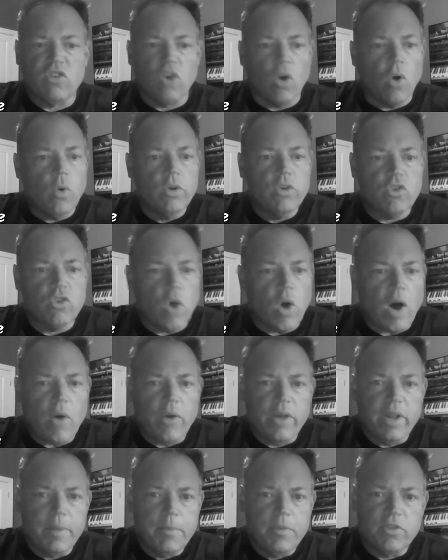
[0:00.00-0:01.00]
always
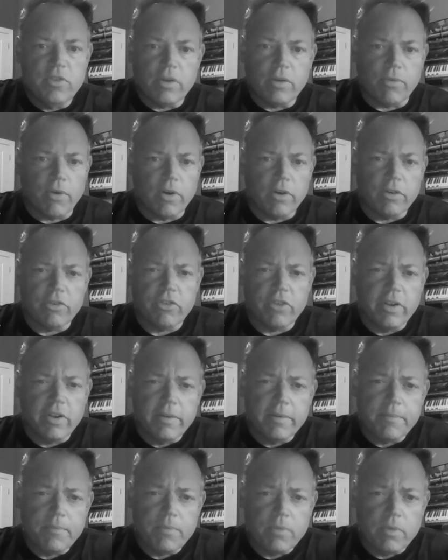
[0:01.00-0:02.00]
quality music first
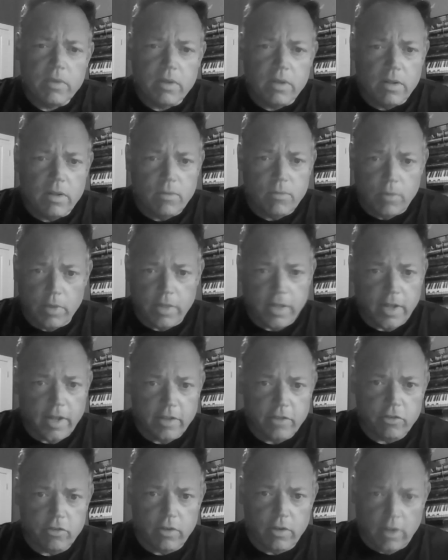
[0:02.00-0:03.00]
with
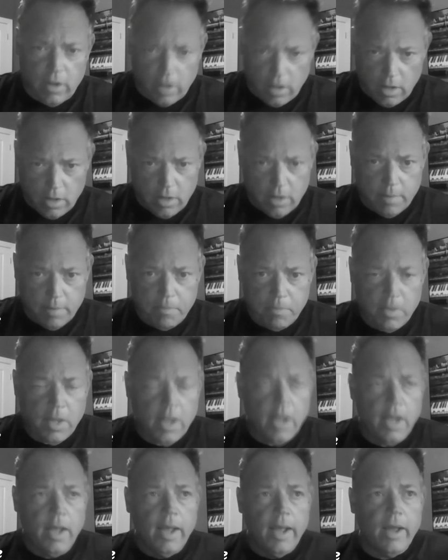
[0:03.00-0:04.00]
us.
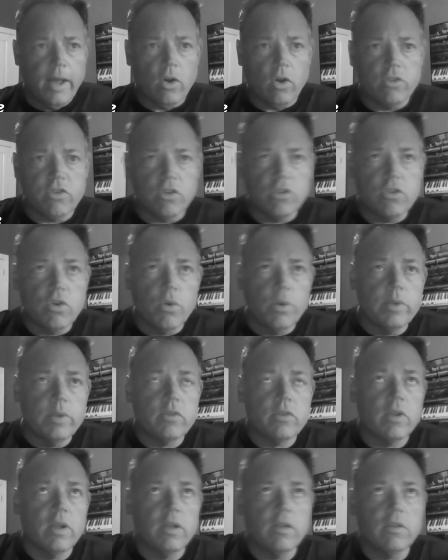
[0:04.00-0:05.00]
And also too,
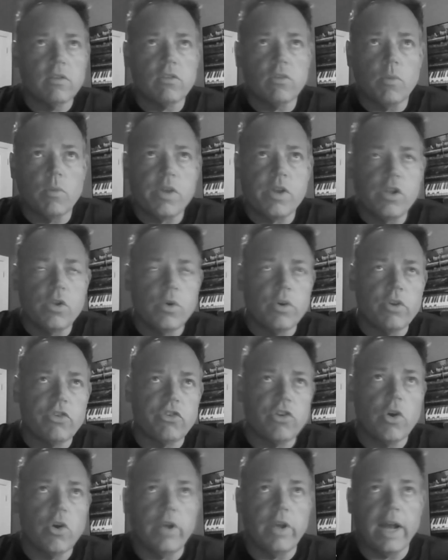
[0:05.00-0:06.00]
it's when you do a
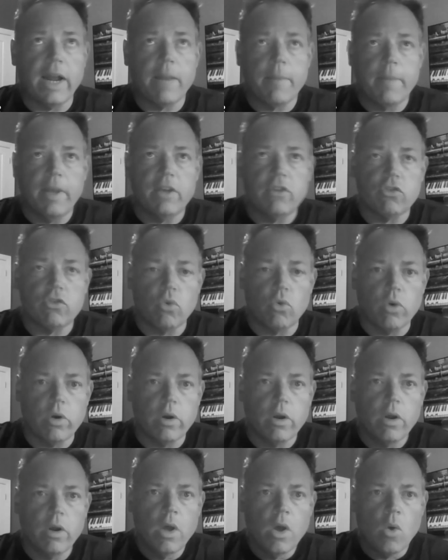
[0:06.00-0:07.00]
show, you got to make
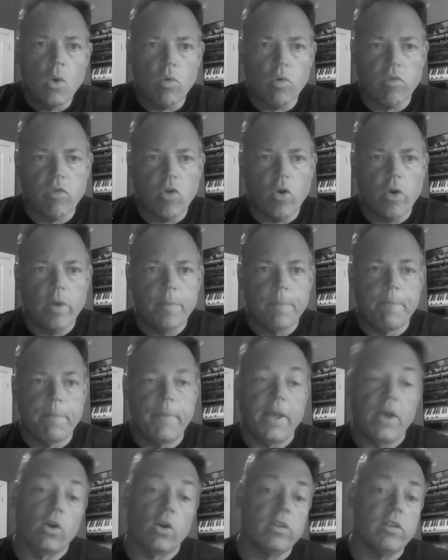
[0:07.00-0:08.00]
sure. We're really
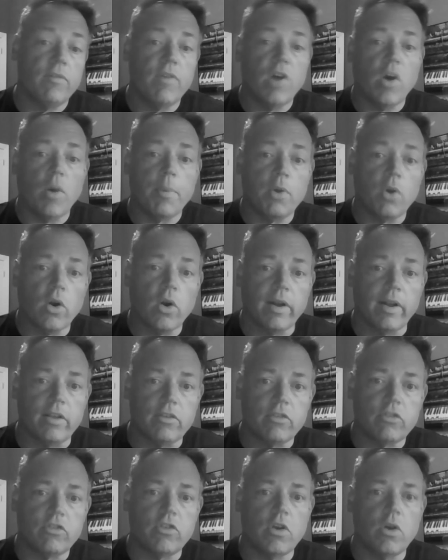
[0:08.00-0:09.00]
big on developing
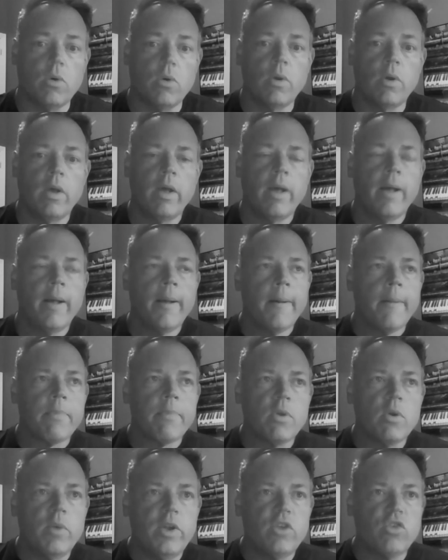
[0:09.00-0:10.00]
artists, so
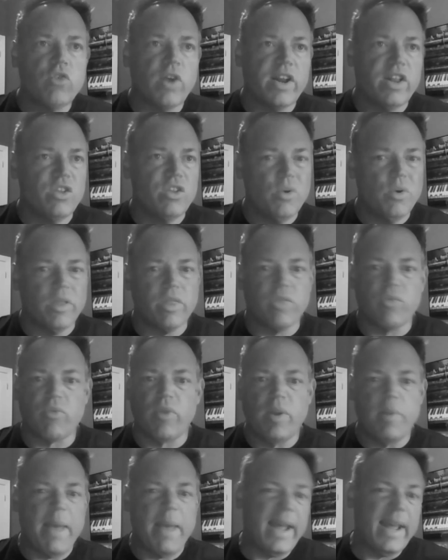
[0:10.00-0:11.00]
we try to do a
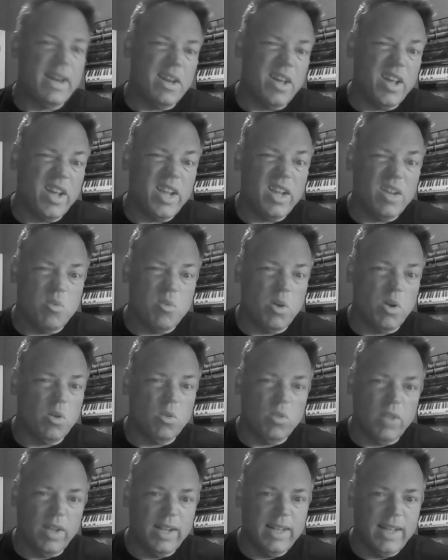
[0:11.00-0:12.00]
3-band night. We
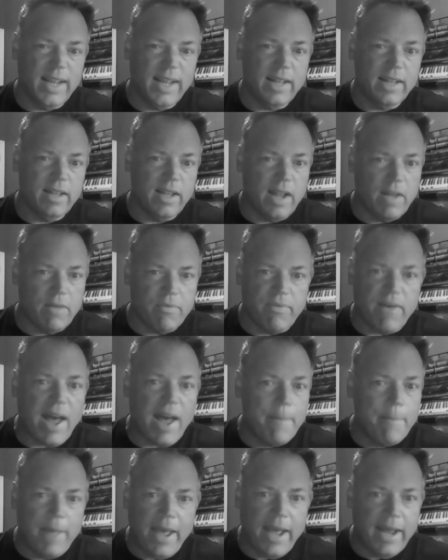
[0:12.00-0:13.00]
don't like to get in that
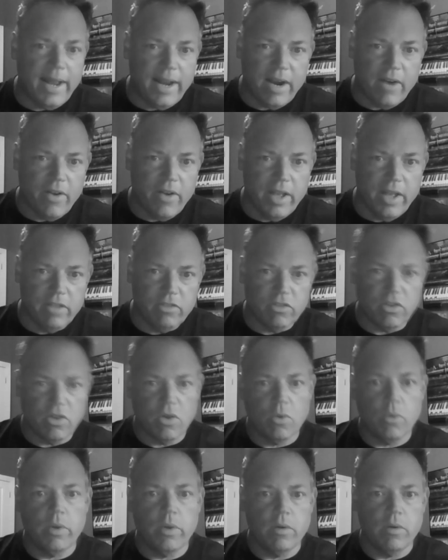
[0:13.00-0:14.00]
5-band area,
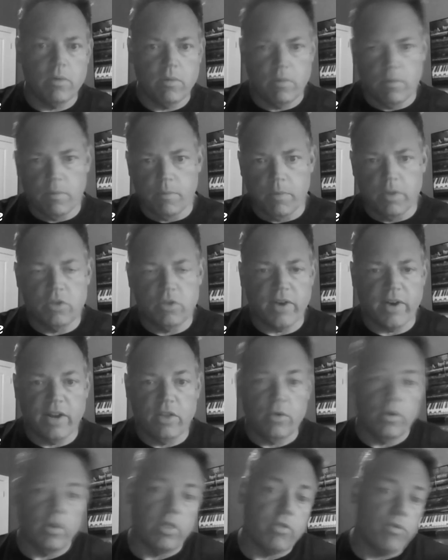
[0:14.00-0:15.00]
so we try
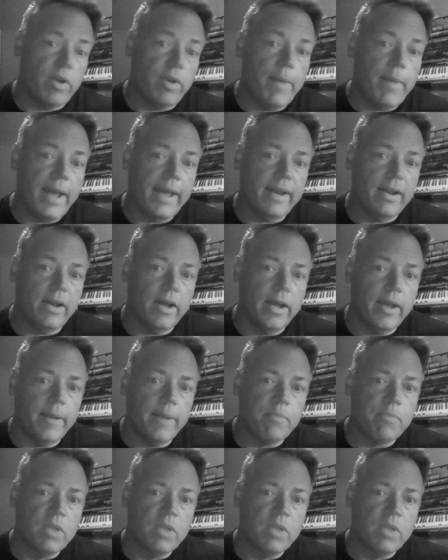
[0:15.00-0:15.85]
to do a 3-band night,